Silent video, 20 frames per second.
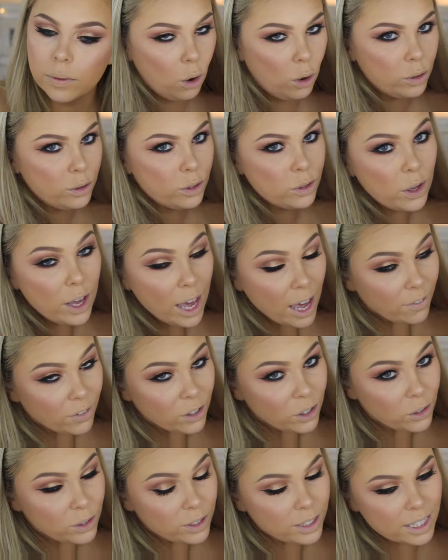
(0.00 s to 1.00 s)
Also,
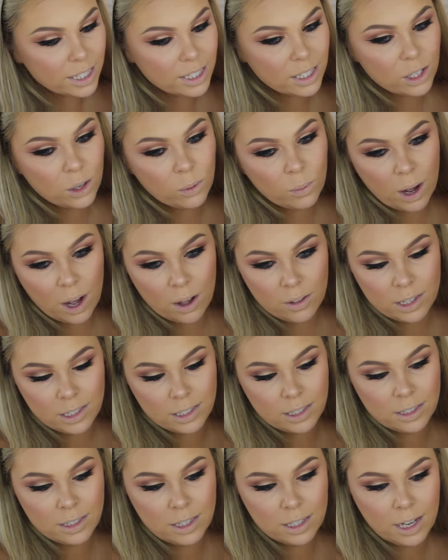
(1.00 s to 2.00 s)
haven't used this in a while.
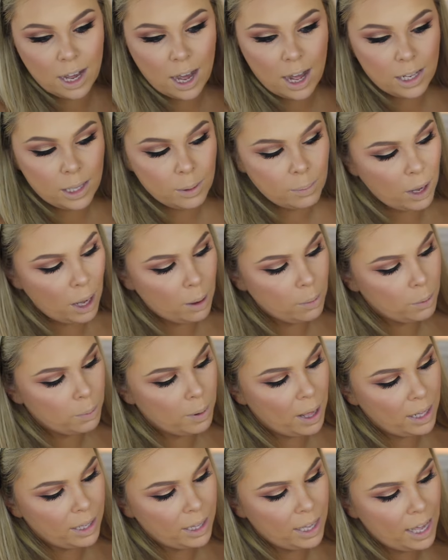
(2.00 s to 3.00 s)
This is the Kylie Bible
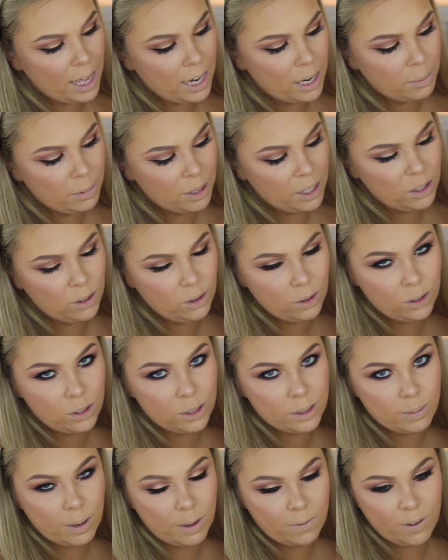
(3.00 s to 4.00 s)
palette, and I'm going to
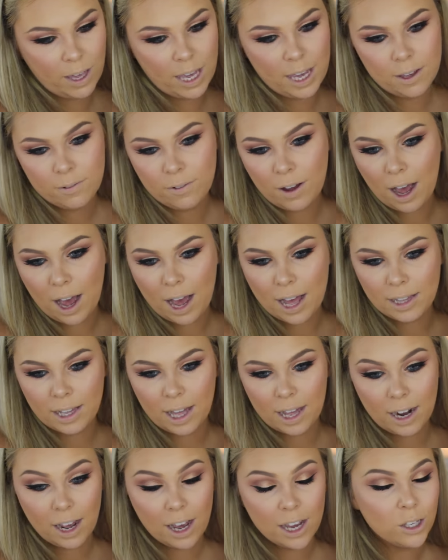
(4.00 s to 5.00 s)
use my fave
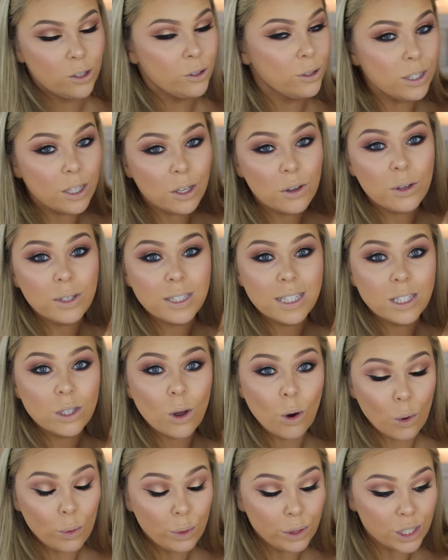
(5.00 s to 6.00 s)
highlighter. I usually use this
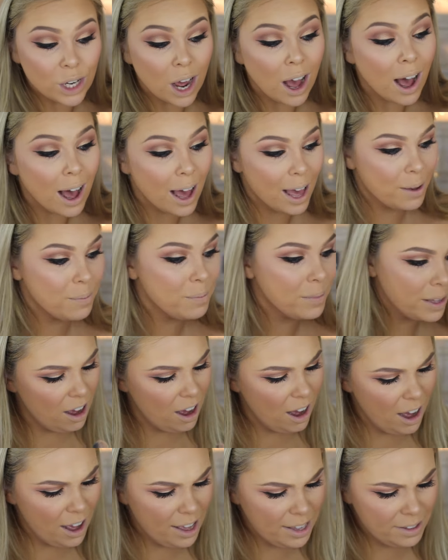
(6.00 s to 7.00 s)
all the time.
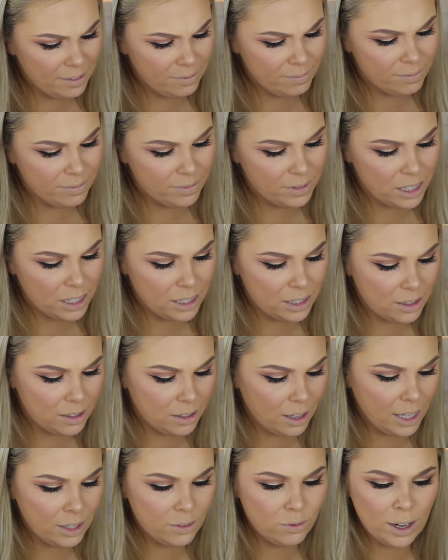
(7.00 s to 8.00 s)
I
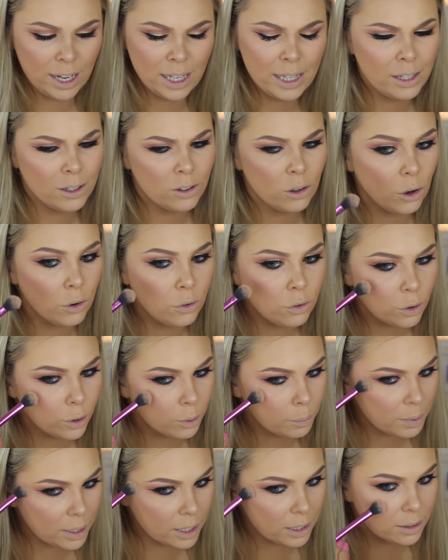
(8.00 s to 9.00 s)
rarely go for
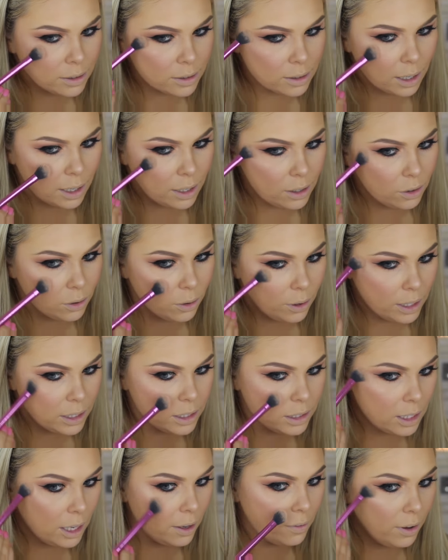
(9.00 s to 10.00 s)
it because, I don't know, I
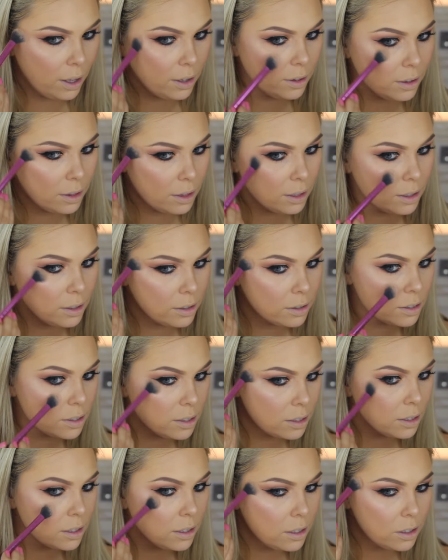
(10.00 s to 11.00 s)
just have other
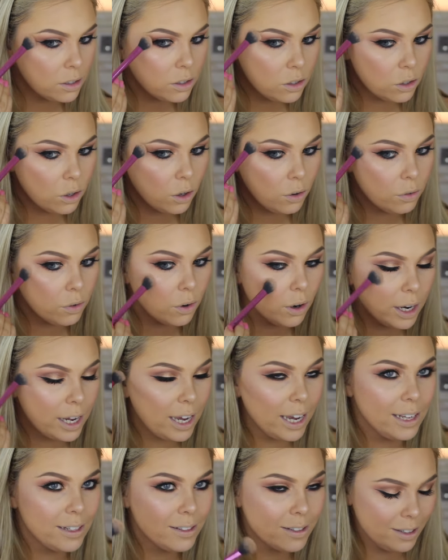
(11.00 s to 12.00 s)
things to go for, I
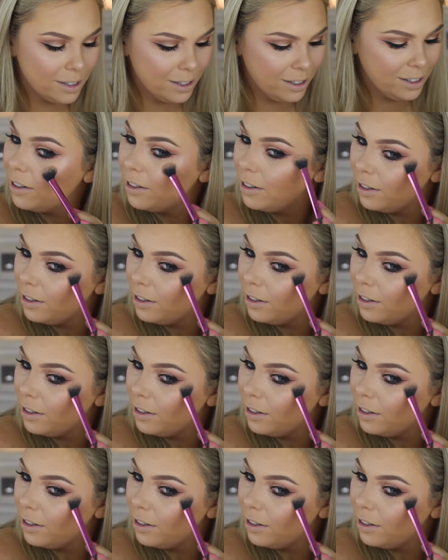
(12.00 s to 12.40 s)
guess.